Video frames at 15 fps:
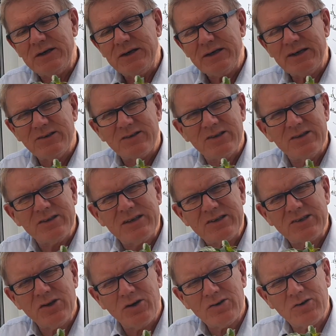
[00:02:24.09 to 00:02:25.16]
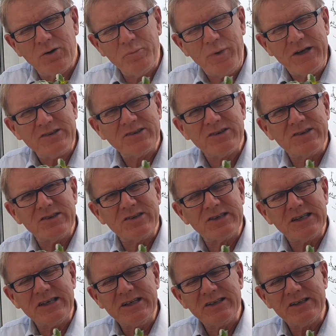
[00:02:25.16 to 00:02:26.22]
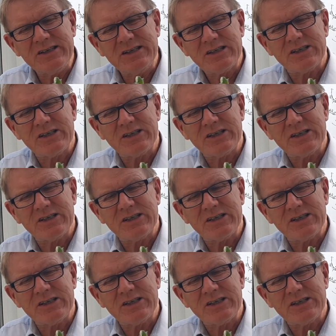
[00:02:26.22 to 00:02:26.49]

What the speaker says: is that it's not got pests and diseases.